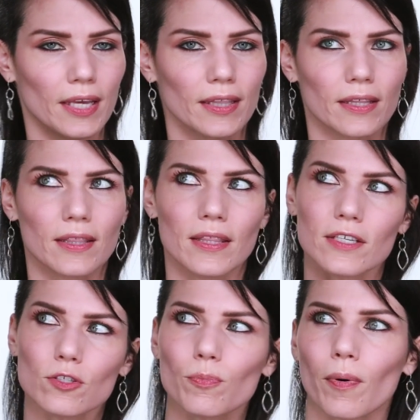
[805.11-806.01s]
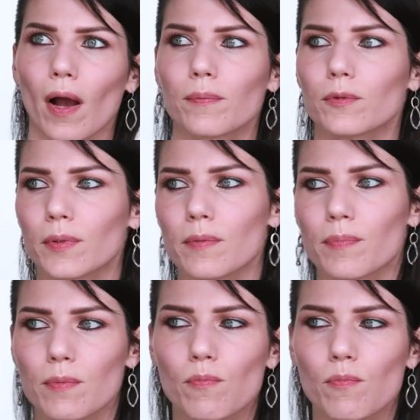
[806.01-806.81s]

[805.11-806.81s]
And then this will probably be